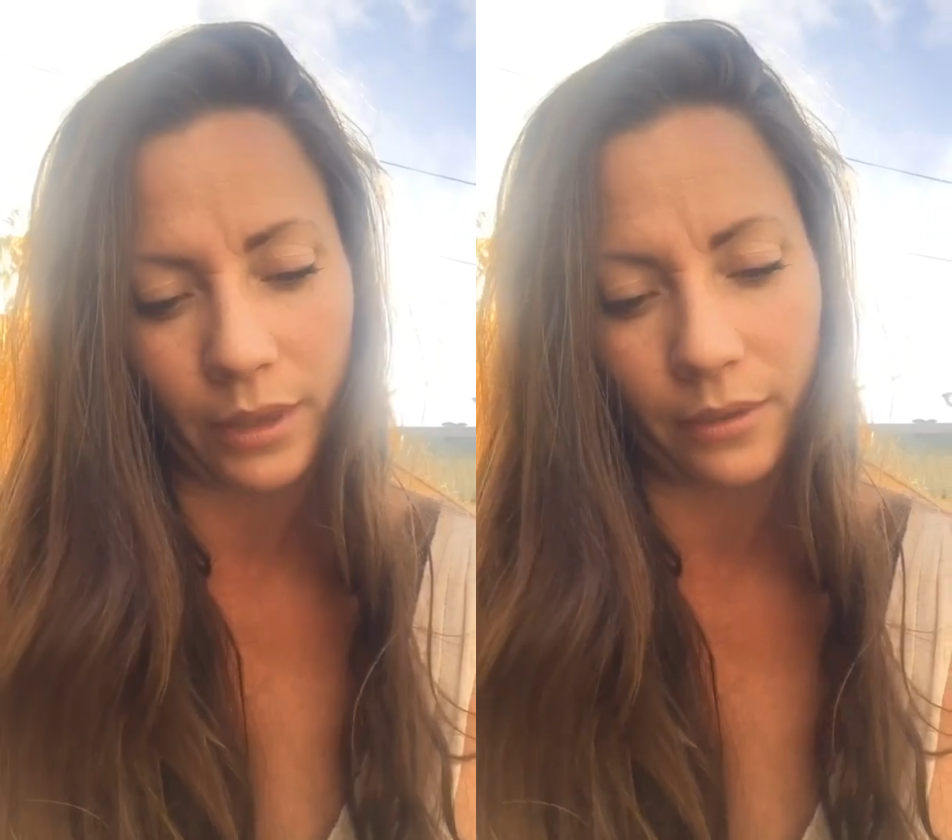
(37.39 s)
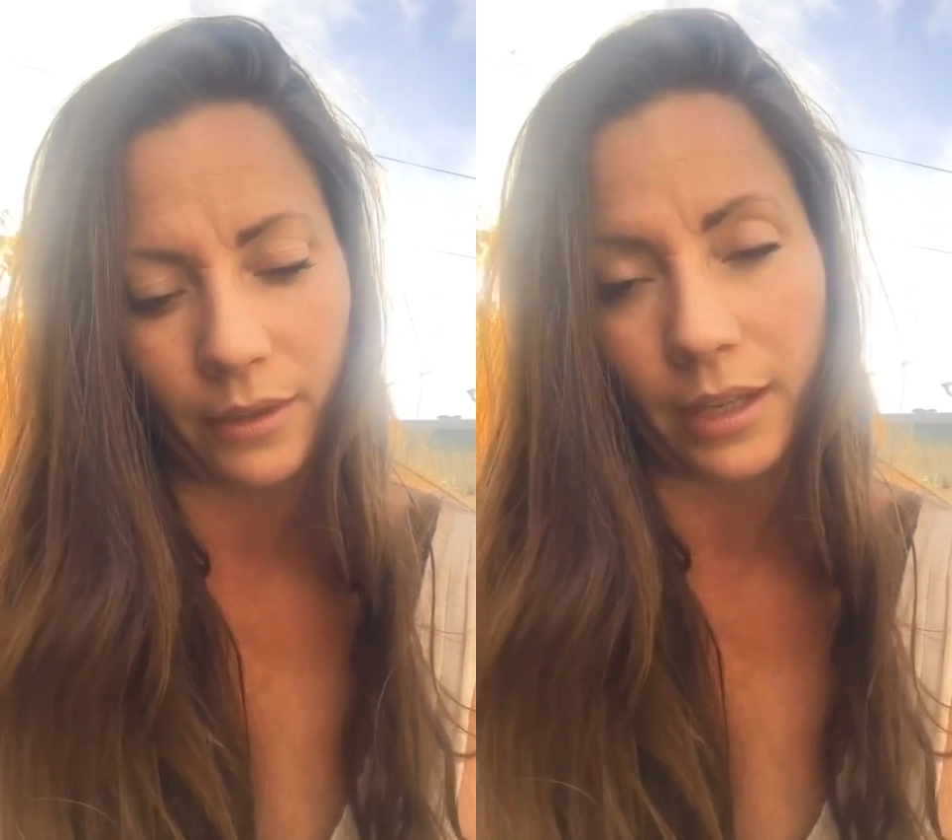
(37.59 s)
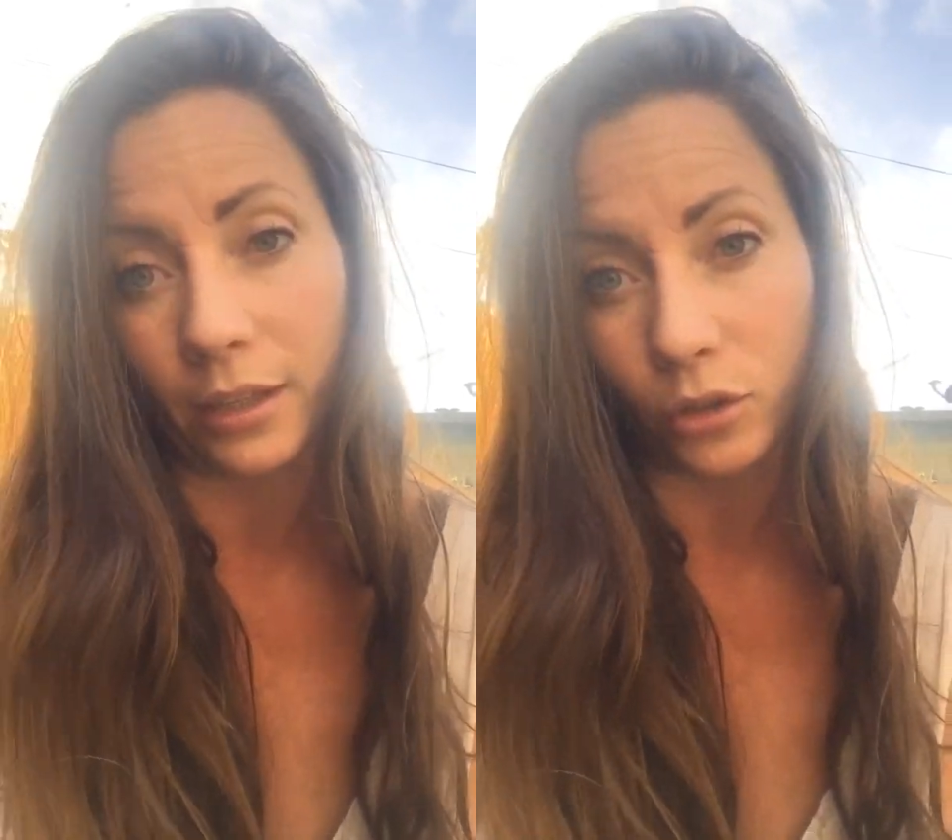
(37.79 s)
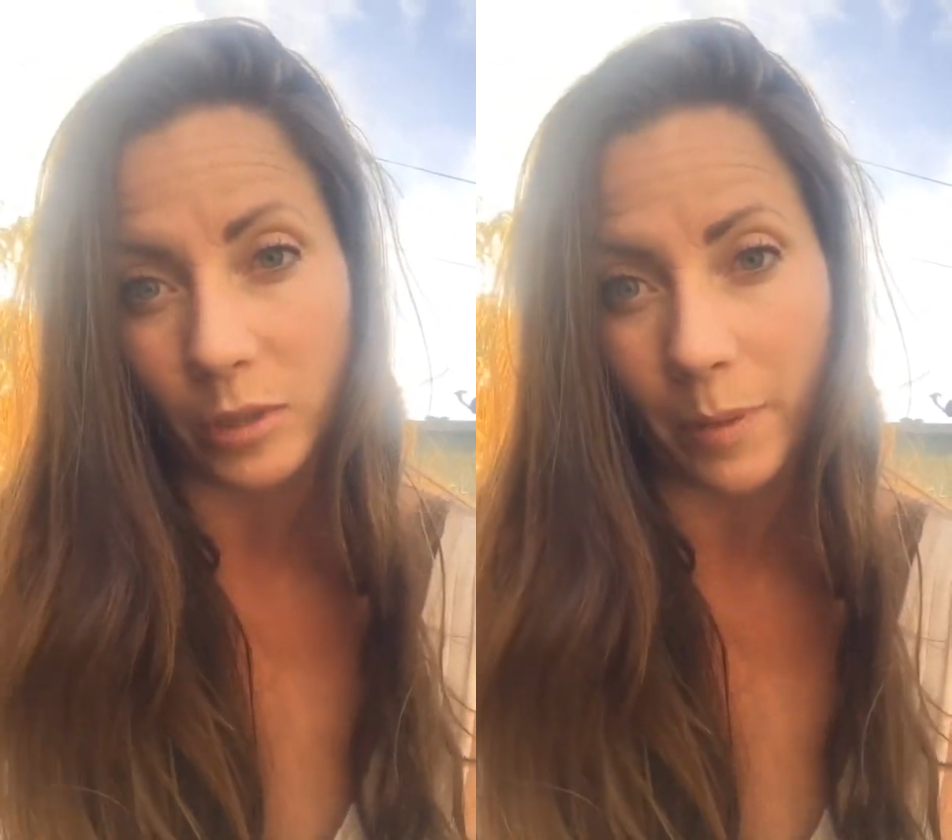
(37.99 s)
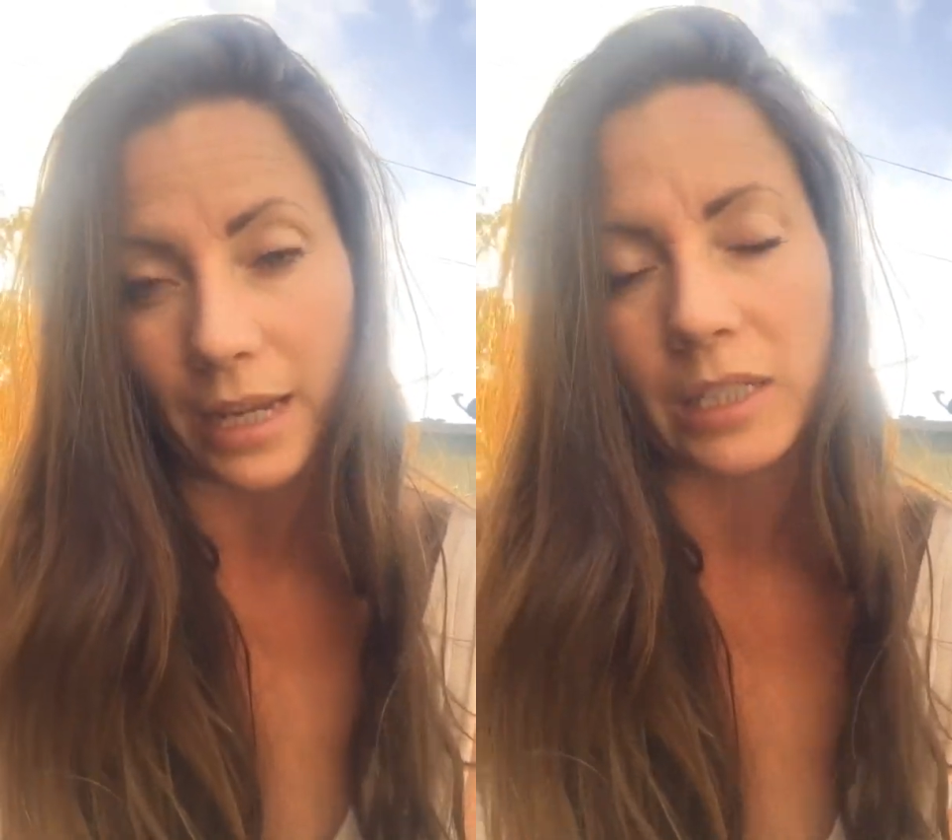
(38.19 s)
that little
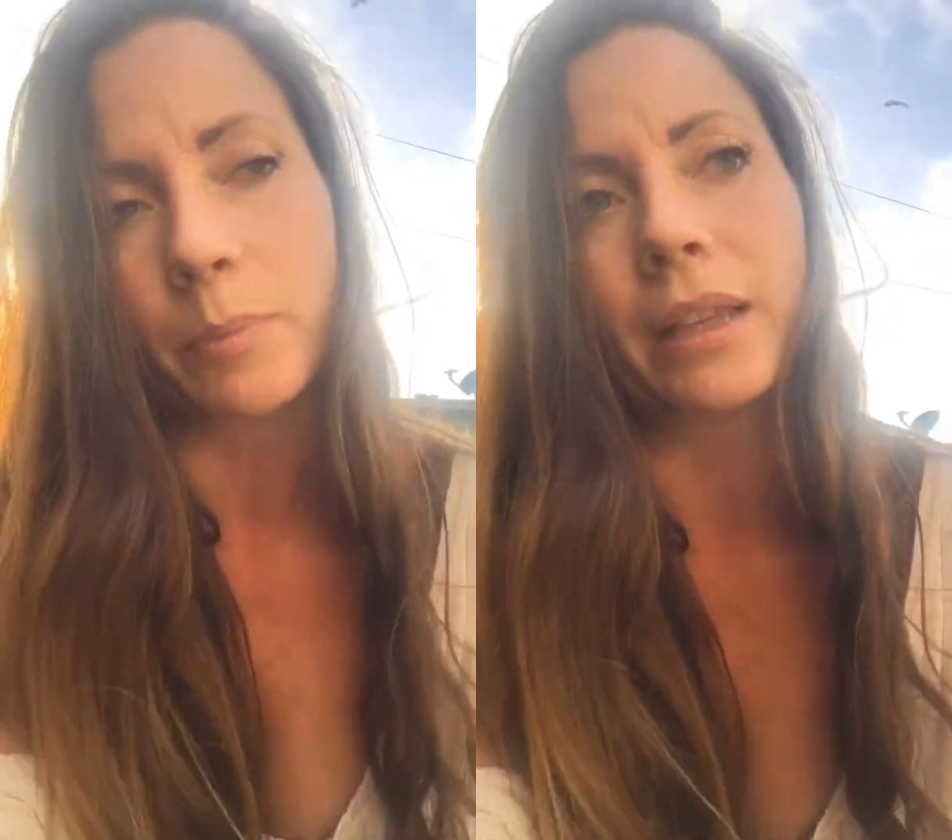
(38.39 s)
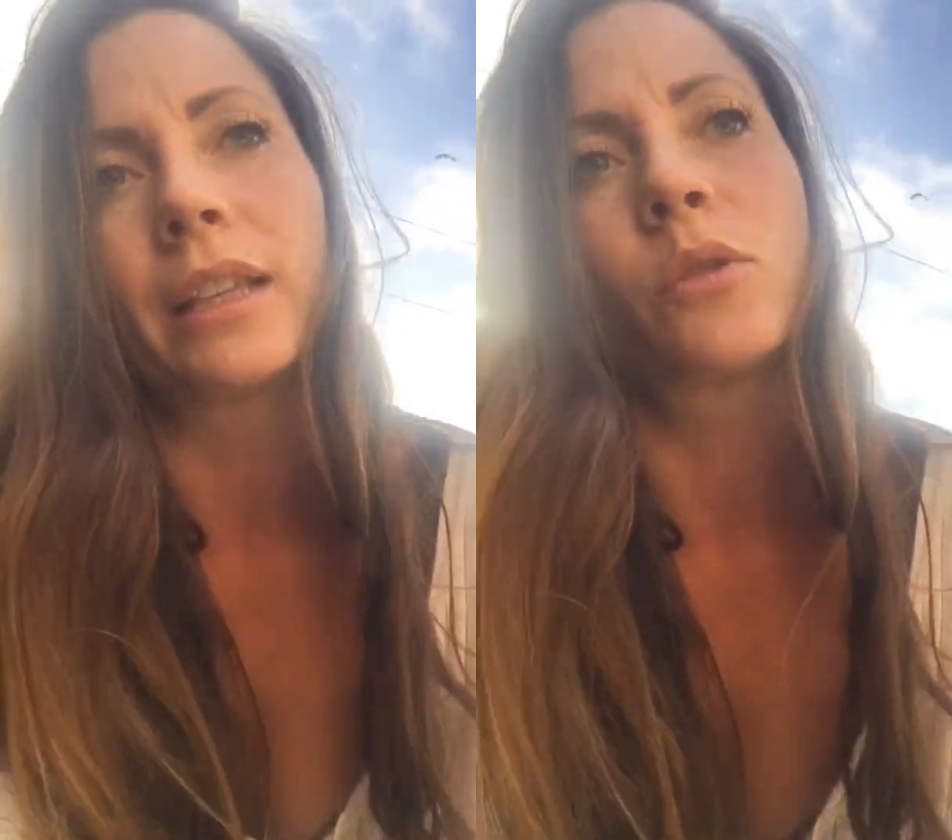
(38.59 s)
space, but it's